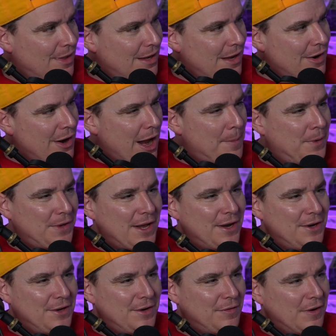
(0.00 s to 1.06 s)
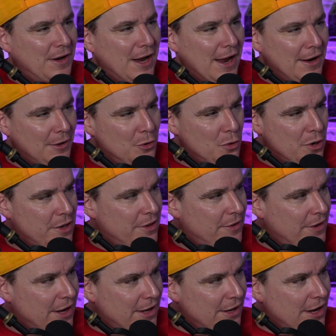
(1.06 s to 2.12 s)
I put that in a different category than
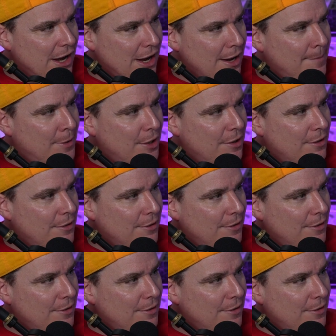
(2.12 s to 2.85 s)
like Nam or